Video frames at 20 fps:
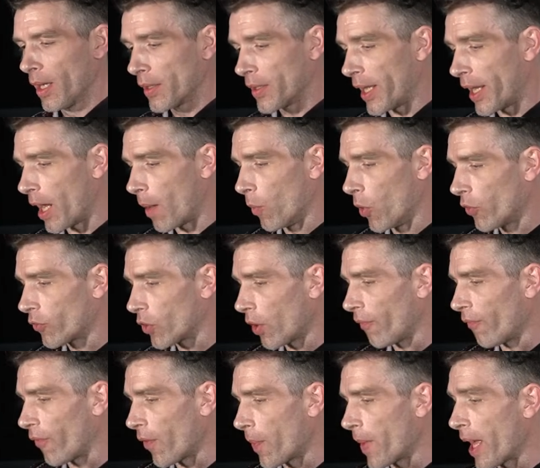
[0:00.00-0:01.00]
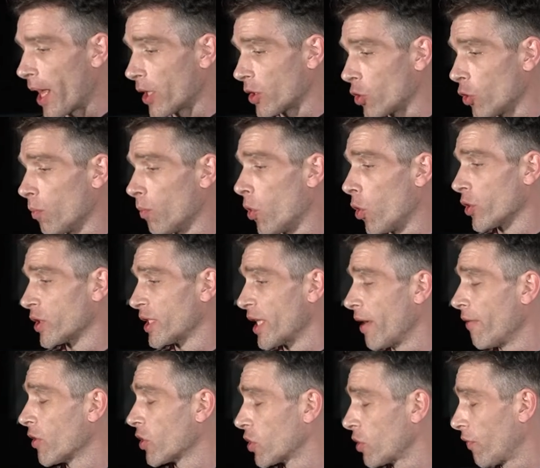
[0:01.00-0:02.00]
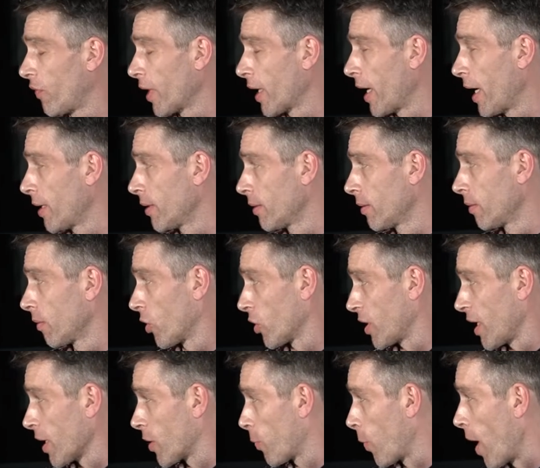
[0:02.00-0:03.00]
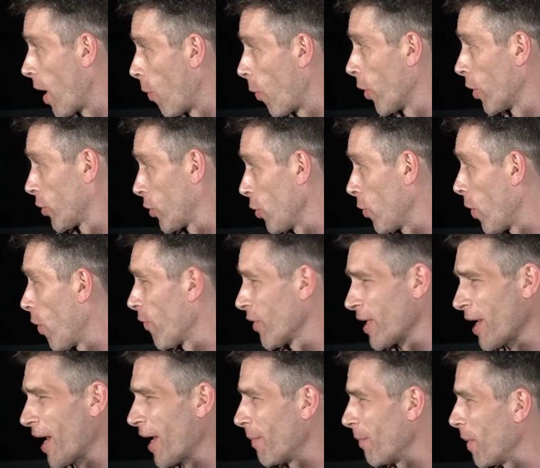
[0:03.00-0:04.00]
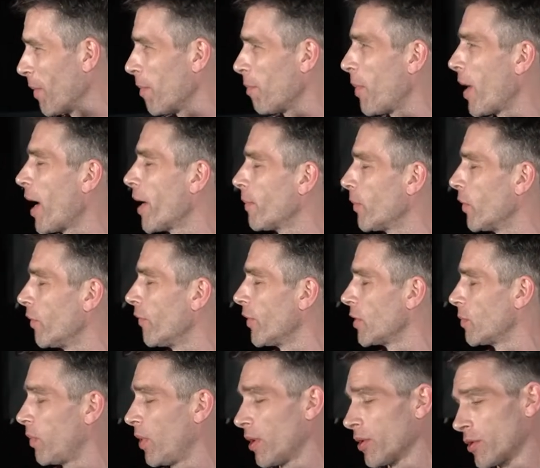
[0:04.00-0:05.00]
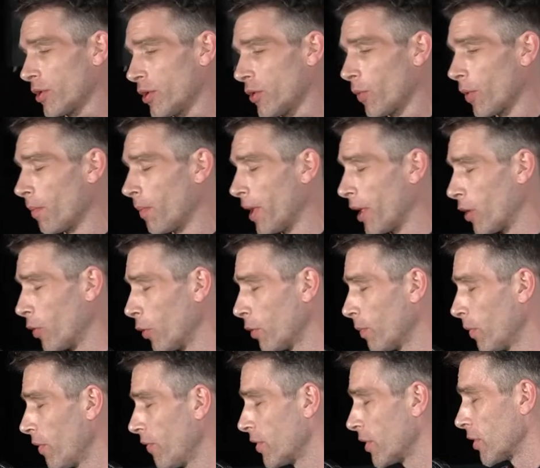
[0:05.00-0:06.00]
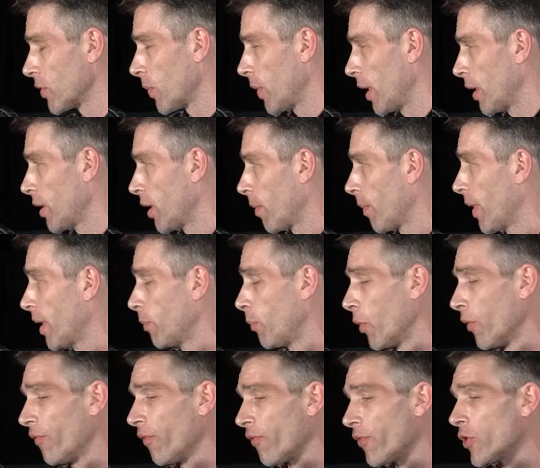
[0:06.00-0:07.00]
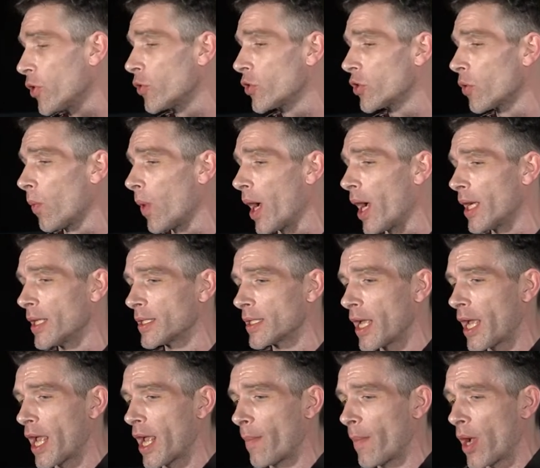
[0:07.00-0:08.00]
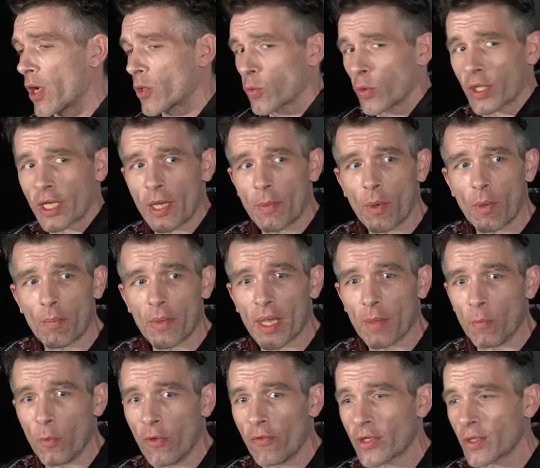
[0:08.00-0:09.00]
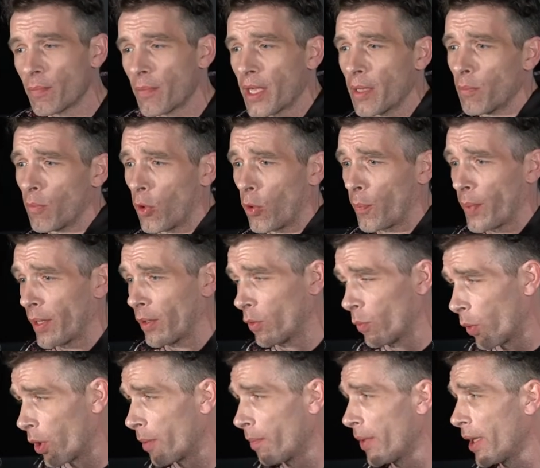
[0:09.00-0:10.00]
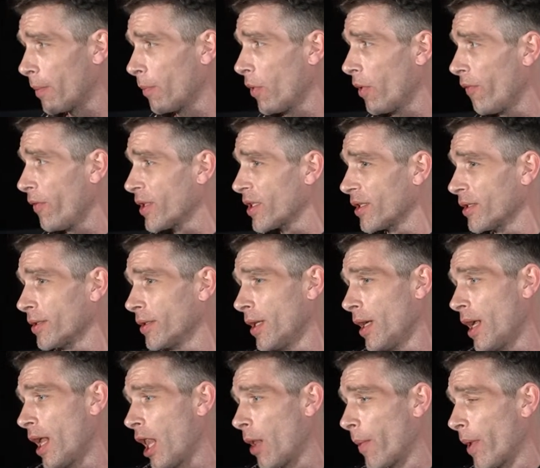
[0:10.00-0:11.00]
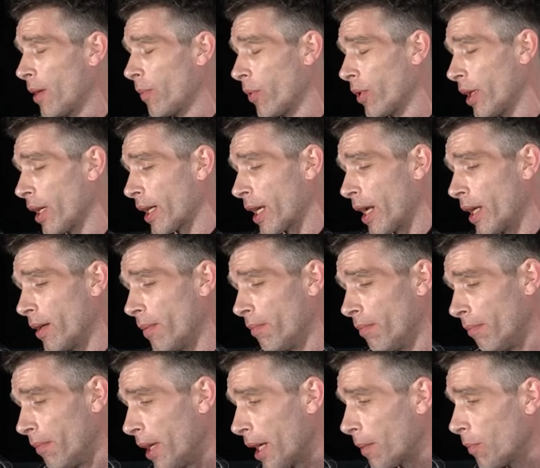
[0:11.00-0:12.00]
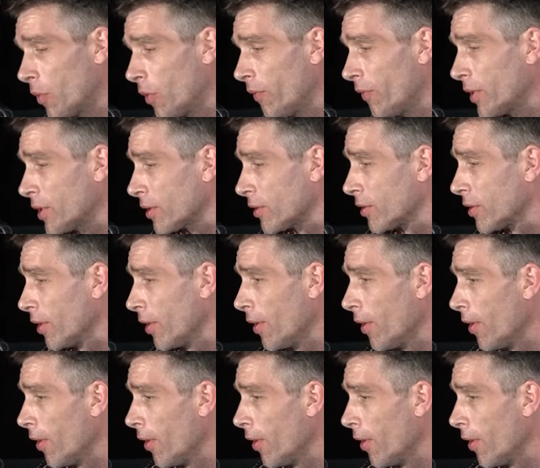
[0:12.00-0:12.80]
then I moved on from that to do more serious stuff again, because that's what I want to do. Obviously, I like making bad movies, but also you want to make good movies as well, you know what I mean? But future-wise, I just want to keep on making movies and meeting more people who want to make movies and help anybody that can't make movies. And